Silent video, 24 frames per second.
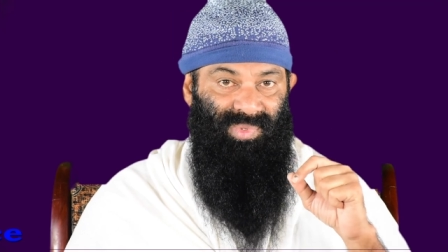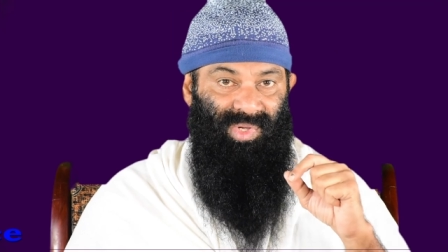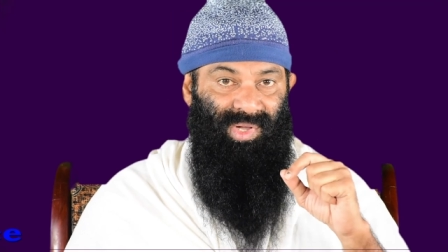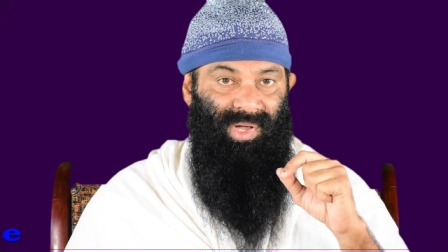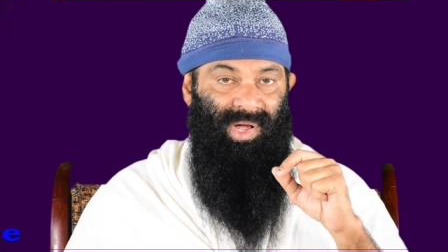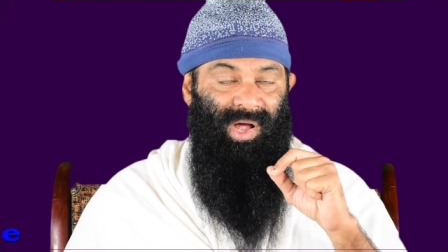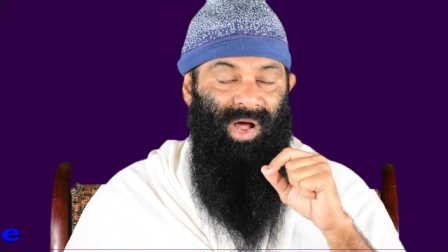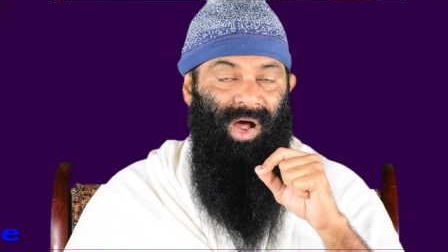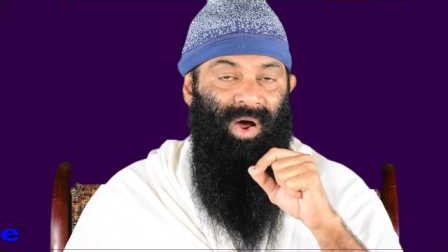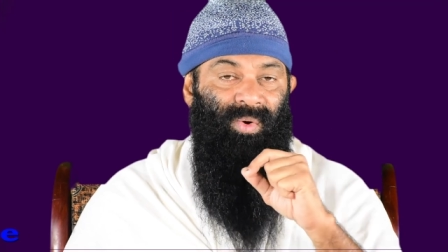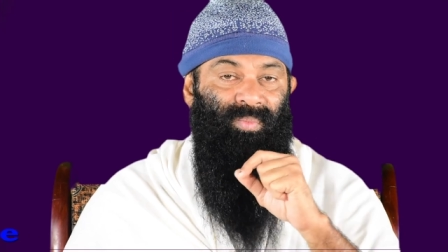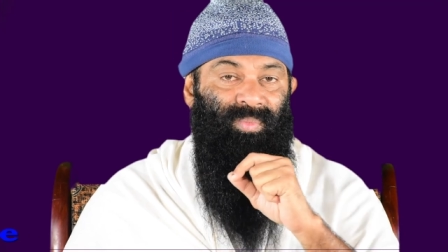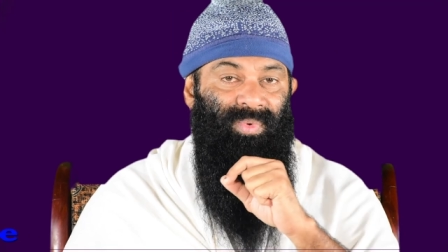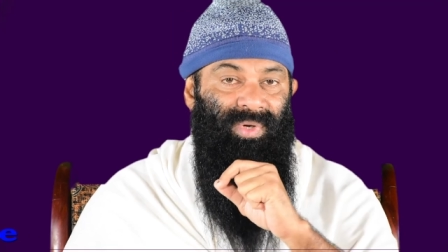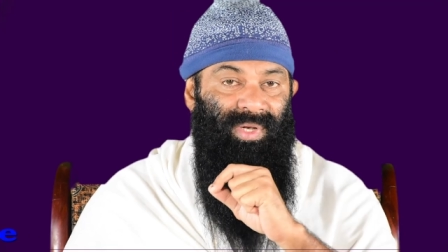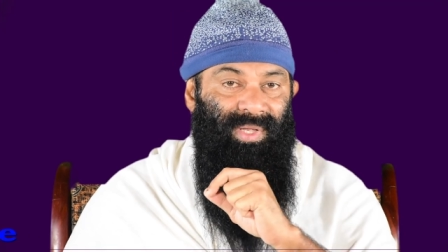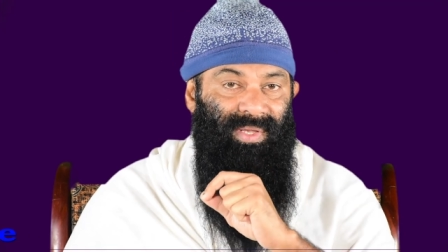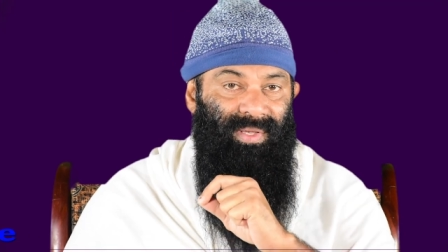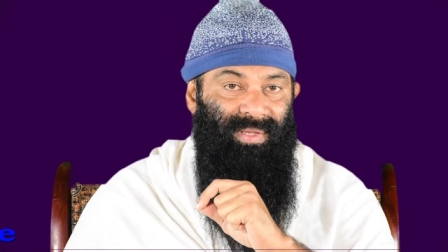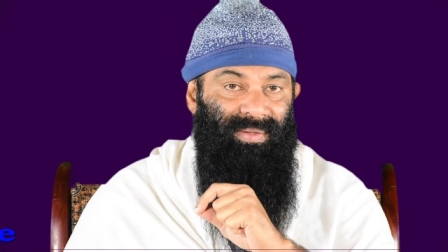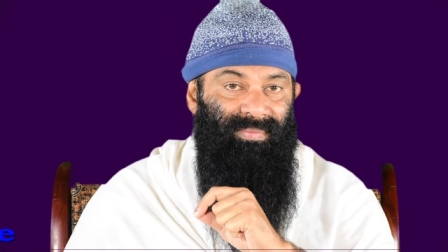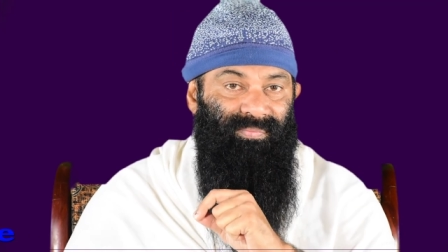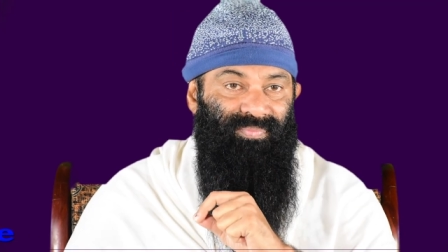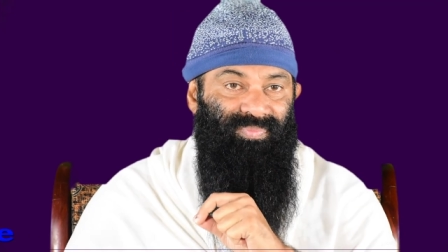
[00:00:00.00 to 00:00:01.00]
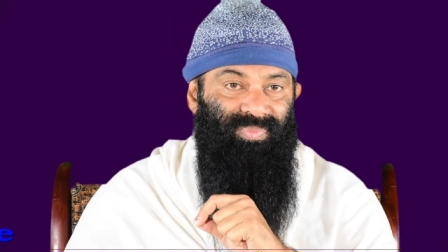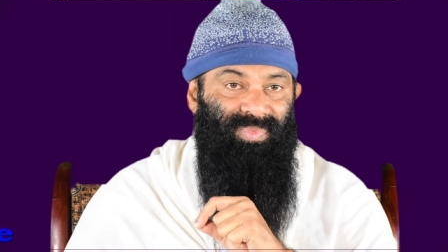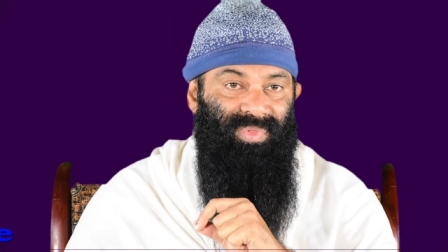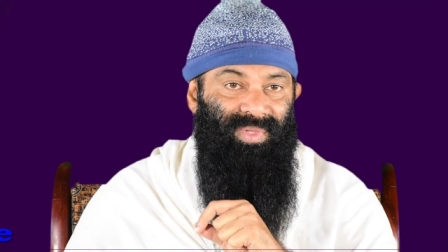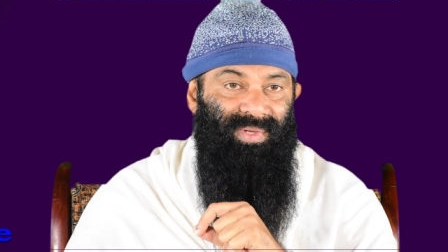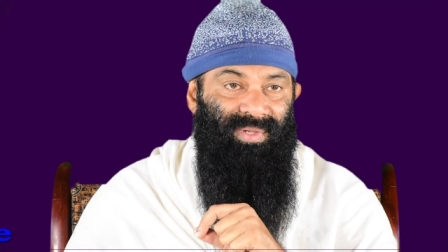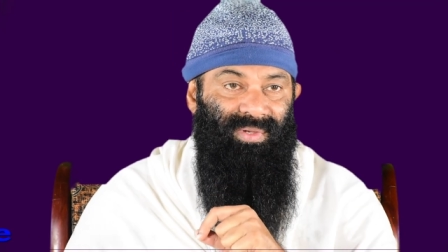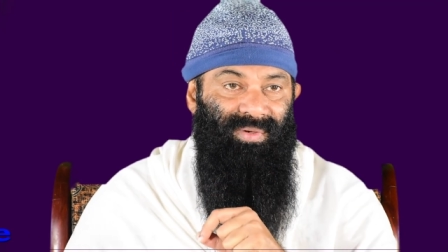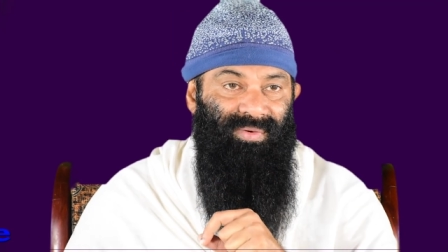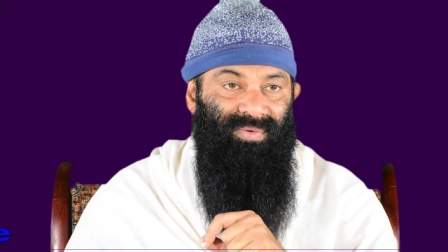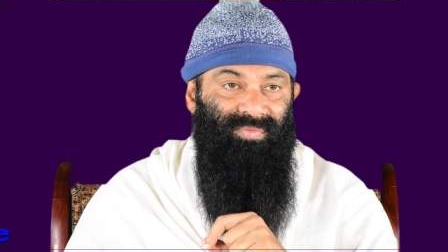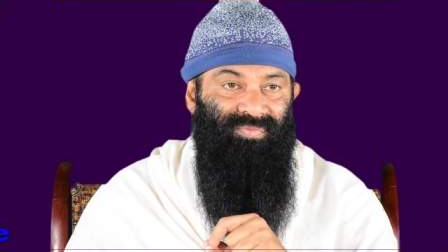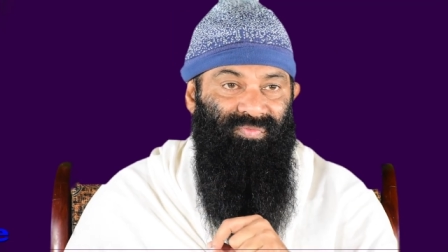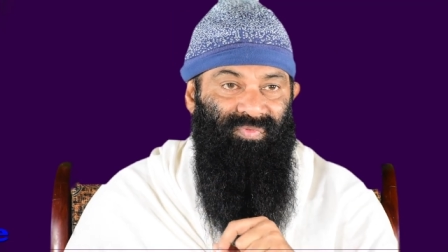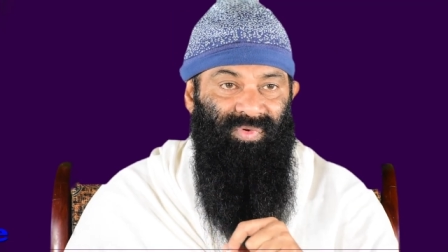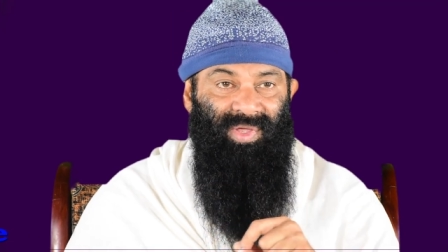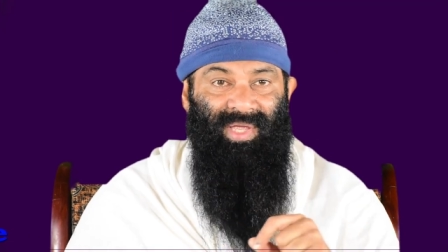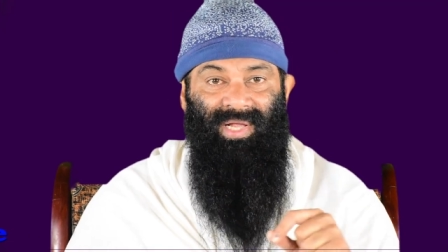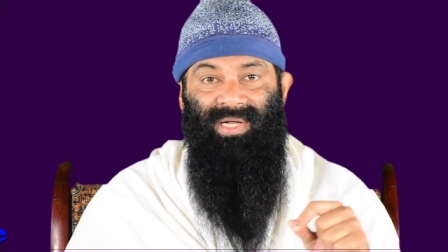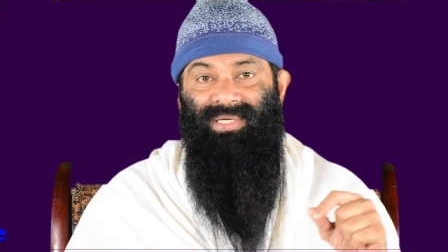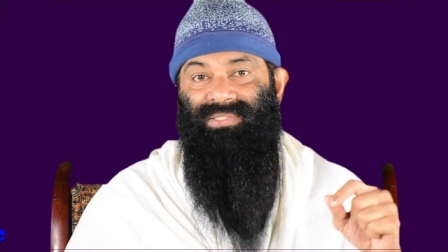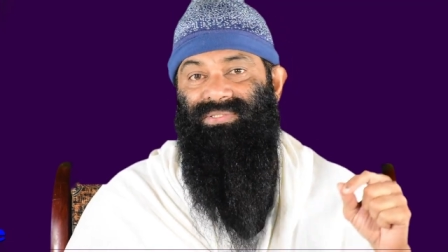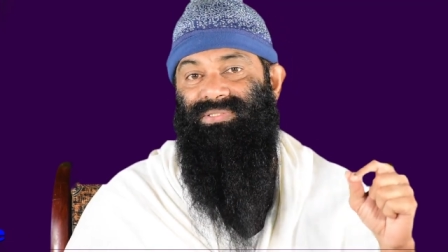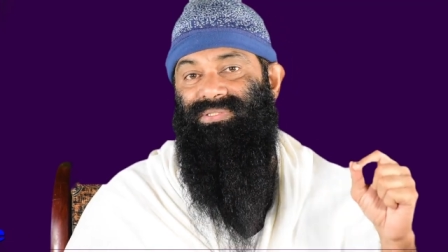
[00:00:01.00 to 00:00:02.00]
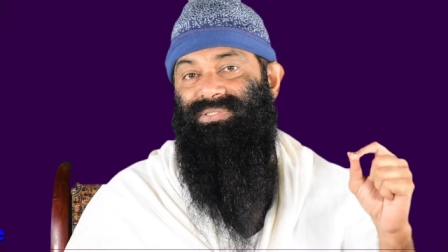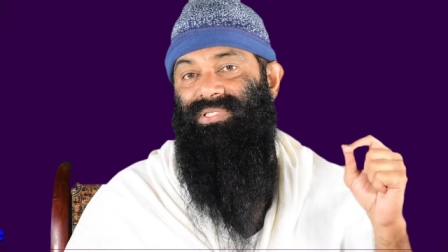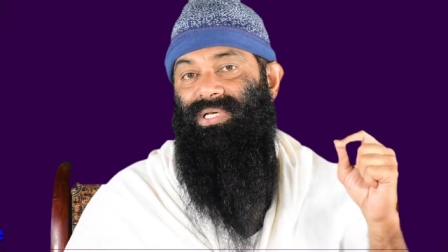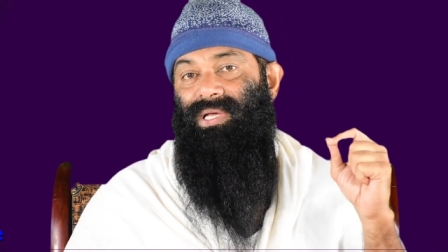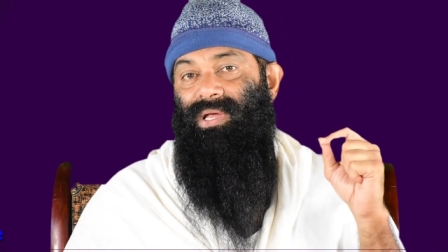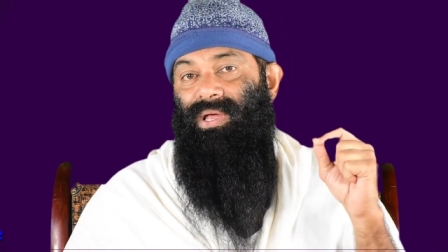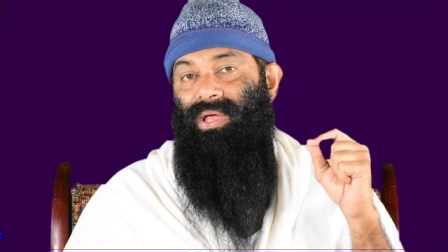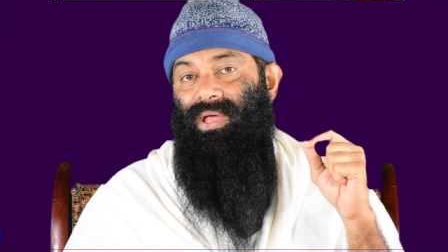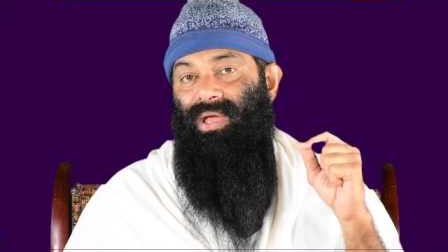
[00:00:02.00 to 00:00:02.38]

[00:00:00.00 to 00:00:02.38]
how many fields